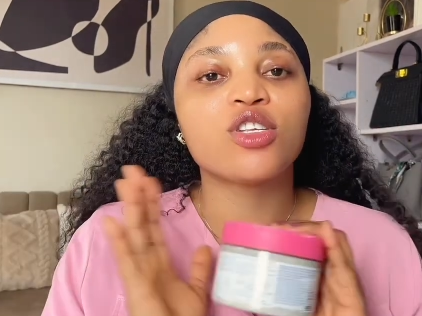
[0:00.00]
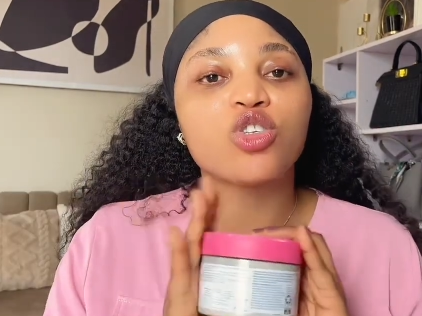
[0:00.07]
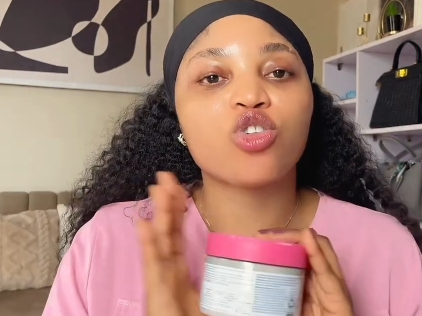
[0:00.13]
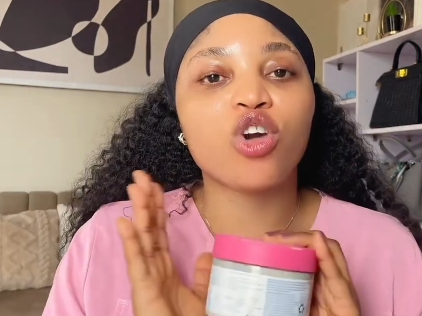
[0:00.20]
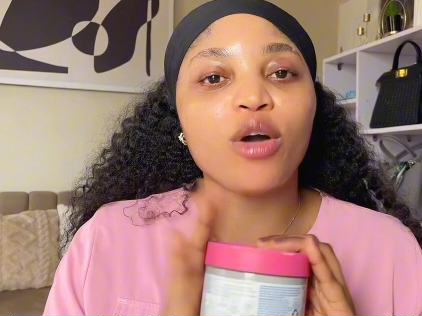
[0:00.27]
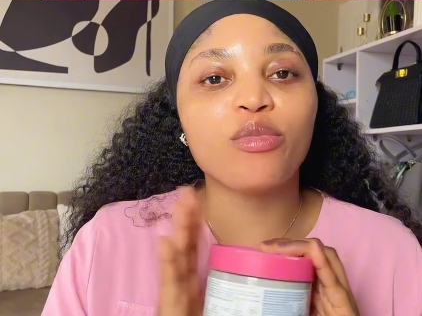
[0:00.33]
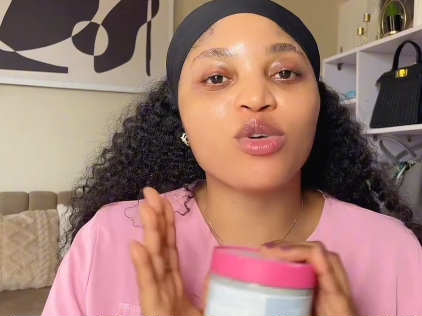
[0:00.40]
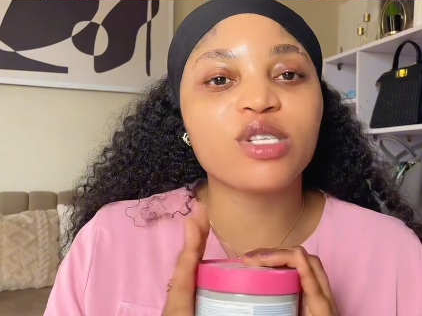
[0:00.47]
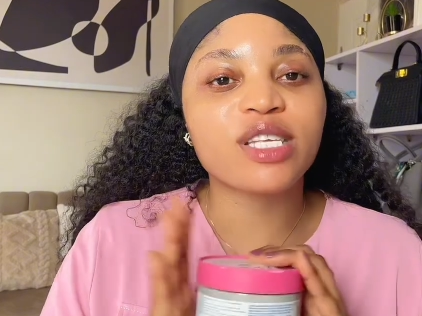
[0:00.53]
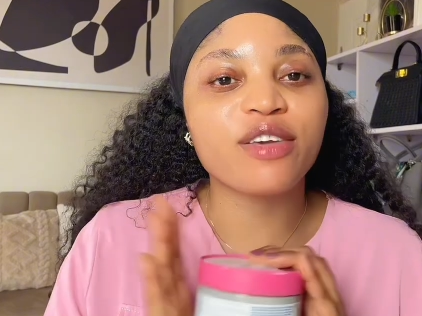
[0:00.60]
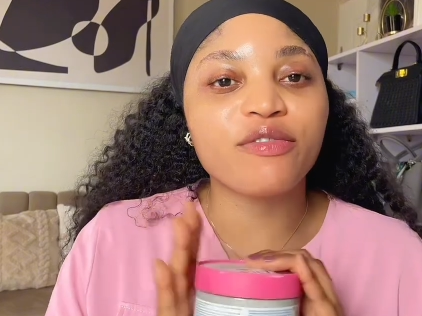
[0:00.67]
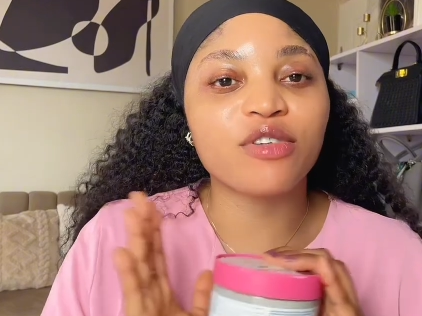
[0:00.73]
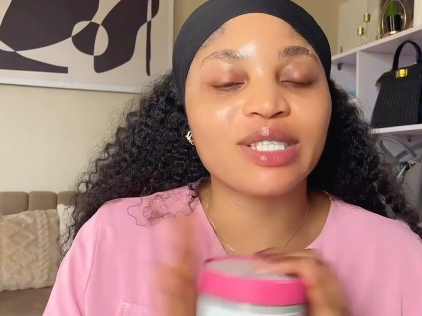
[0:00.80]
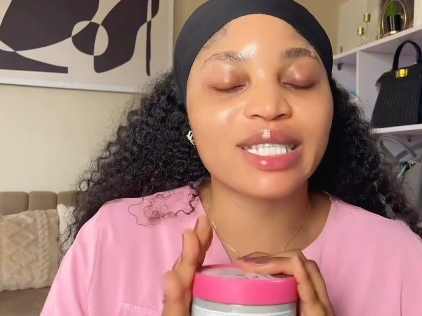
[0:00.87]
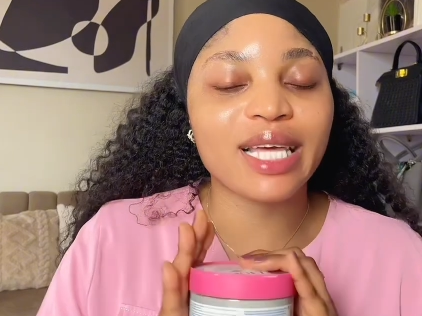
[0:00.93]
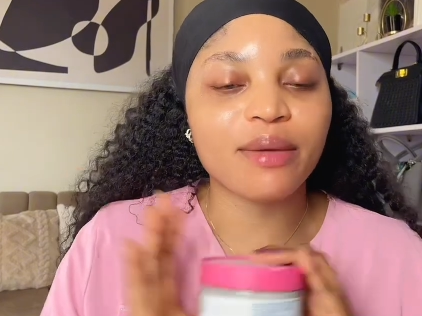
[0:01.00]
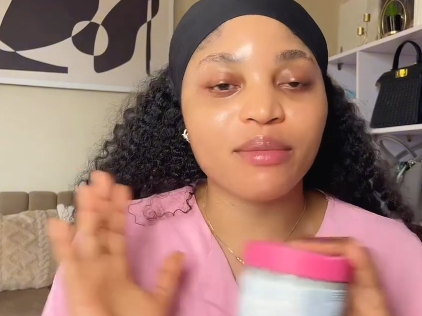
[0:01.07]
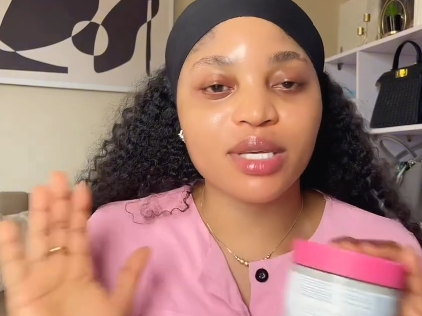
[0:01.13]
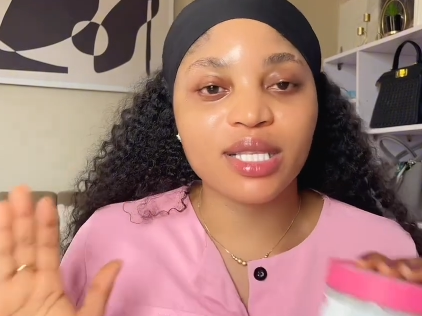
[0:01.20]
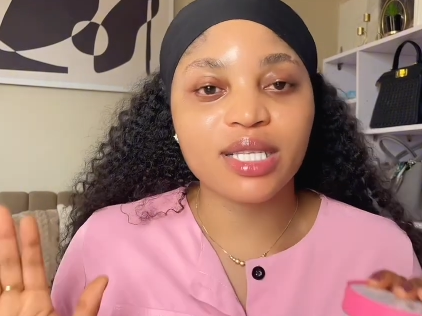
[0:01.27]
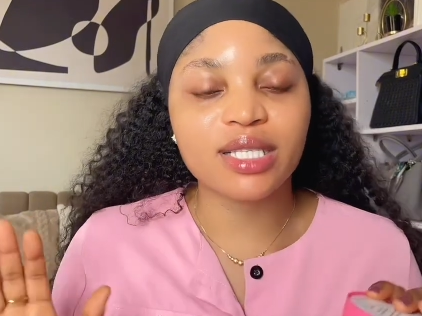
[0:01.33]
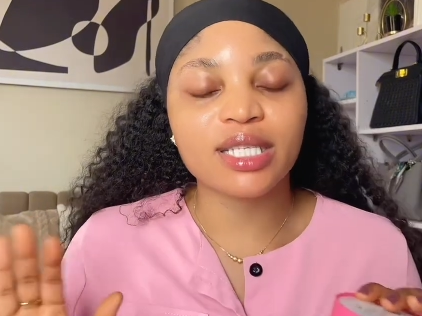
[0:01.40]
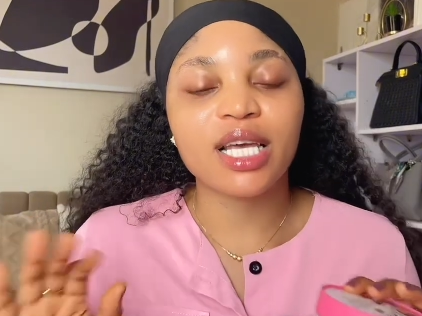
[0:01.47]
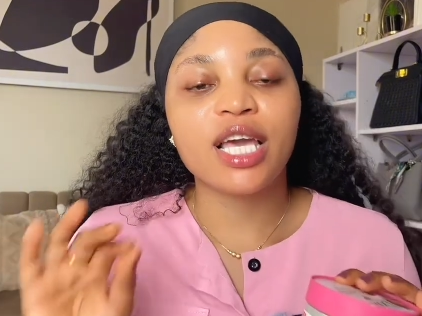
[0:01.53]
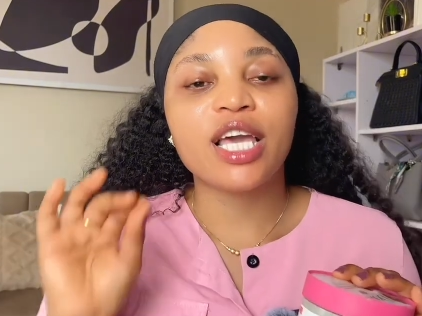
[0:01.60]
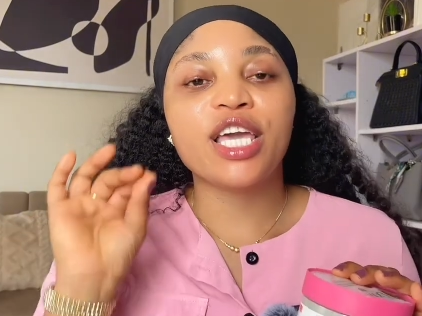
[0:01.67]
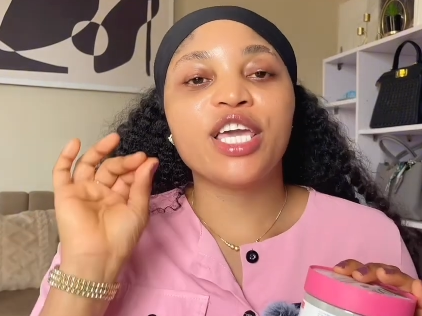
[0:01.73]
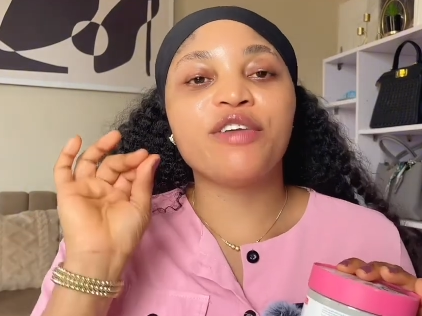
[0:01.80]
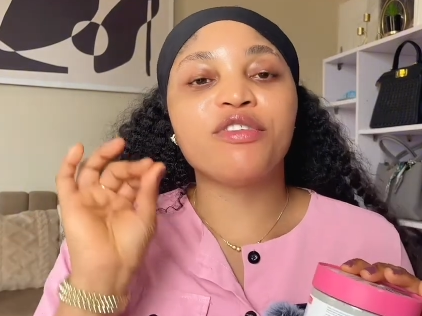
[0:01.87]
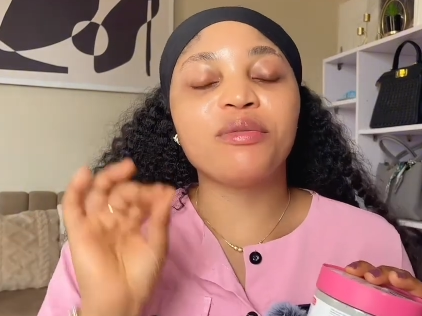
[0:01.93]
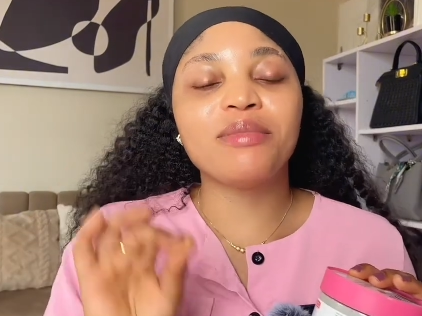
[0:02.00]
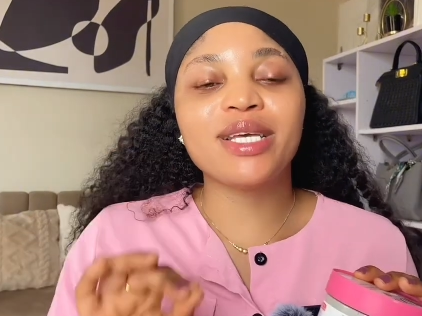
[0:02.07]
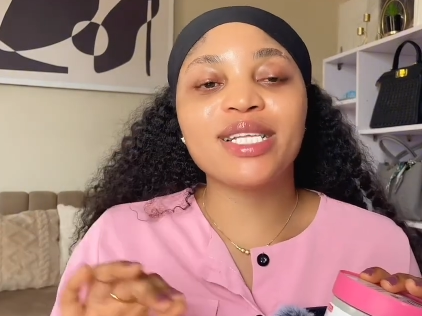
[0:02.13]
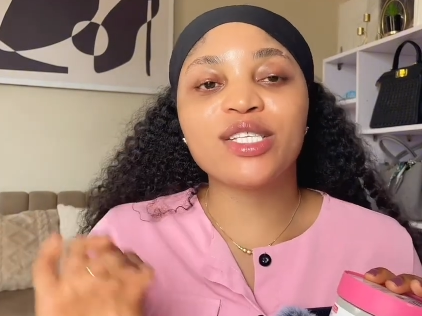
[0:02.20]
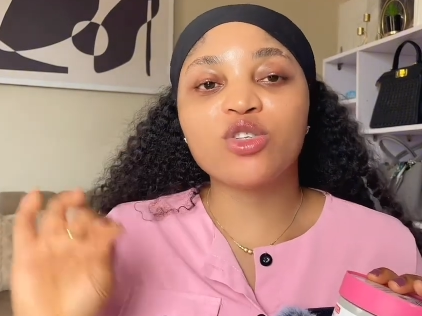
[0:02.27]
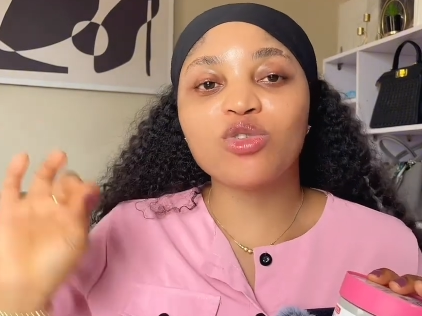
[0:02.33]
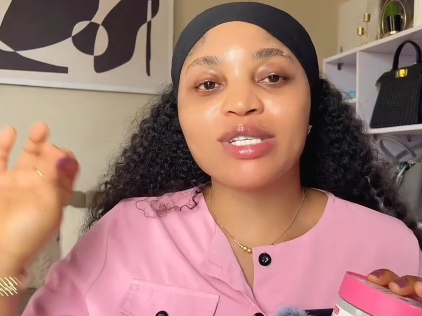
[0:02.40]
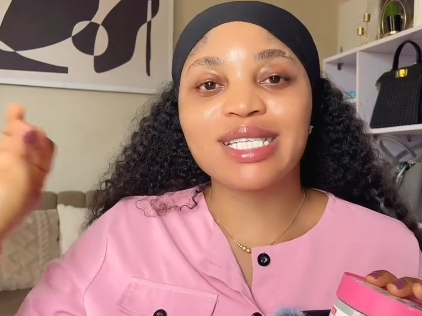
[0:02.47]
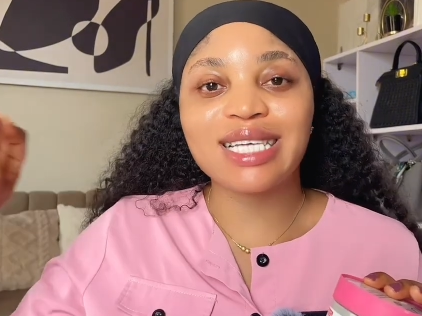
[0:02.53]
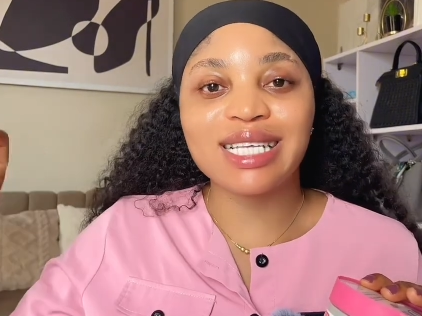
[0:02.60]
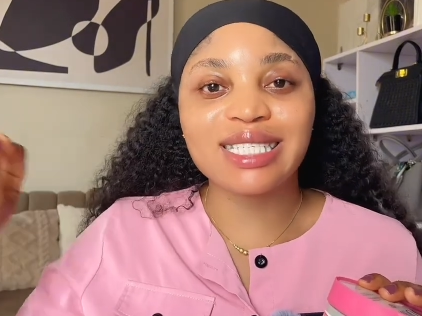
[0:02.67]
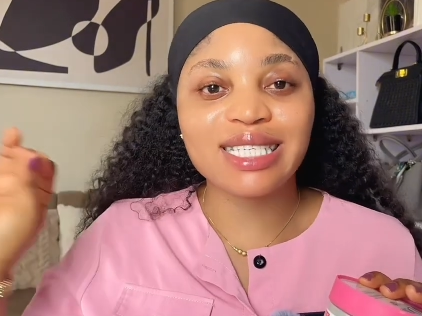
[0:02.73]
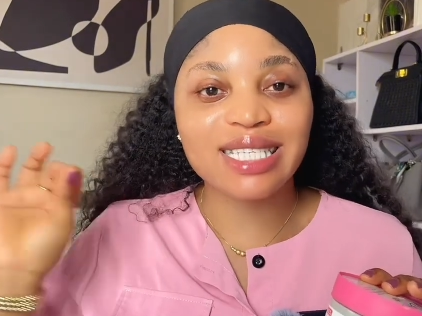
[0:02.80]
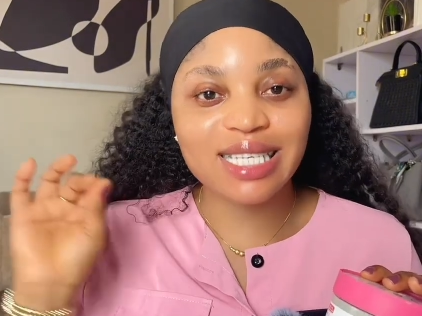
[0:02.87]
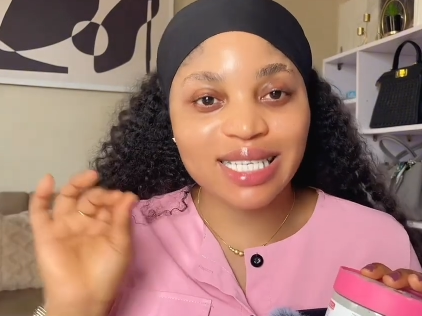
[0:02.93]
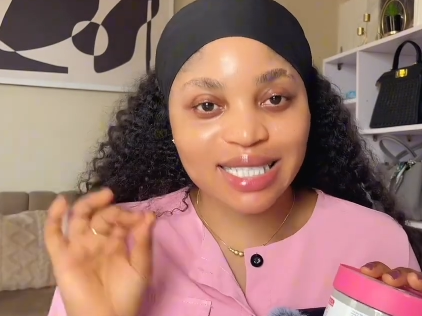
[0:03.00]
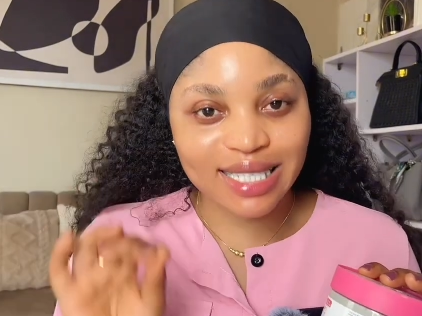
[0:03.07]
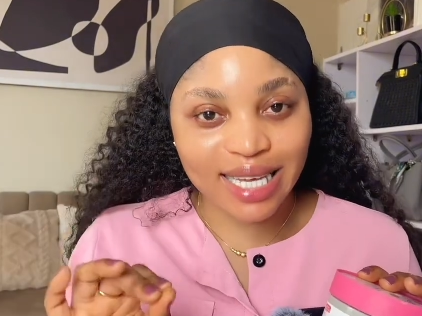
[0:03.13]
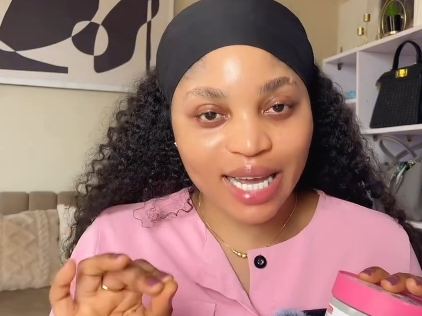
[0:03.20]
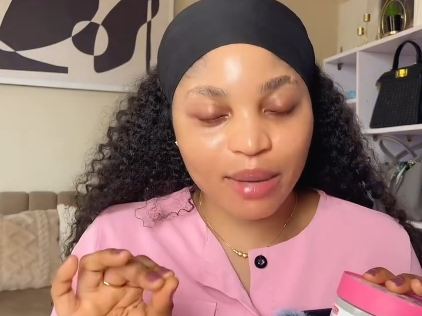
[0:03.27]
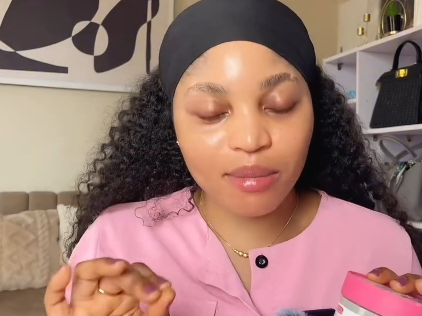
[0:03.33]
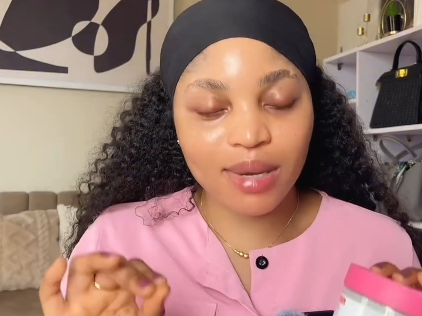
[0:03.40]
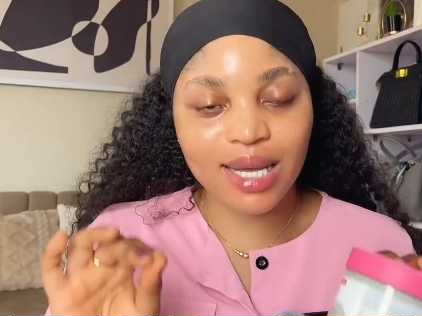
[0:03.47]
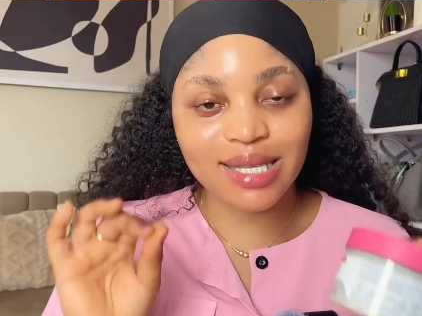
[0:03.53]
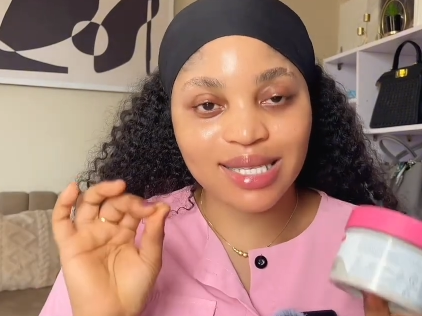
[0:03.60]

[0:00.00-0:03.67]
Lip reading: scrub your skin for 10 minutes. If it means you setting a timer,